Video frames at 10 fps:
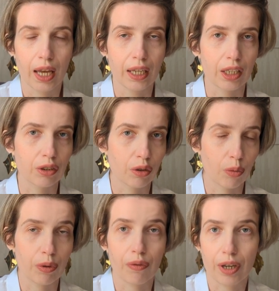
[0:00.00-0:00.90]
in your
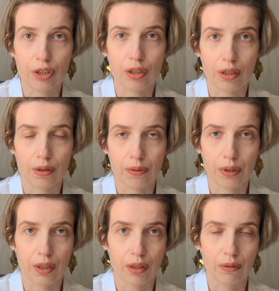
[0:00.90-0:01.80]
professional sphere.